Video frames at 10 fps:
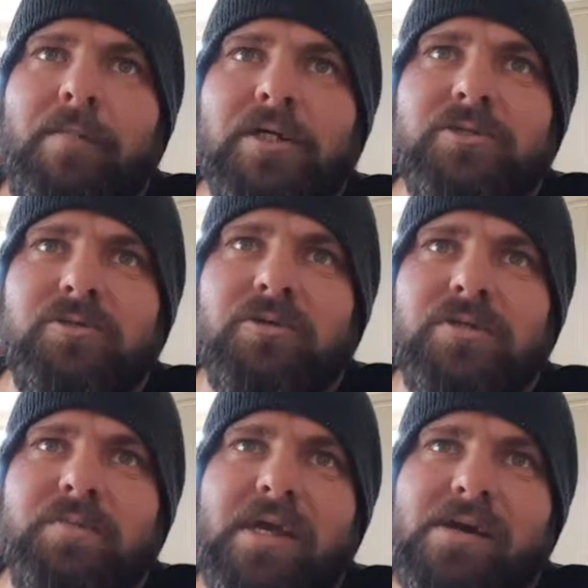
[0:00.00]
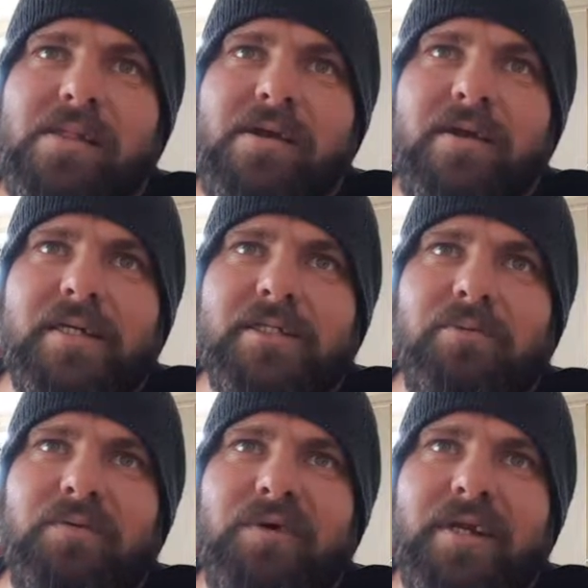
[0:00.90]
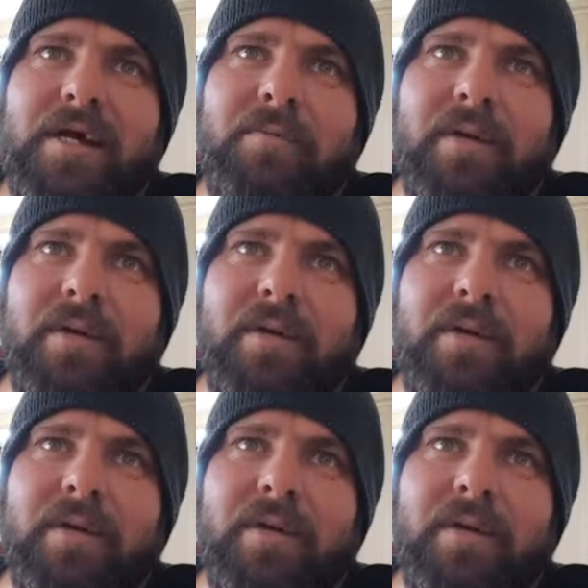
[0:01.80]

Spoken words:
much truth is behind that, I guess we'll find out.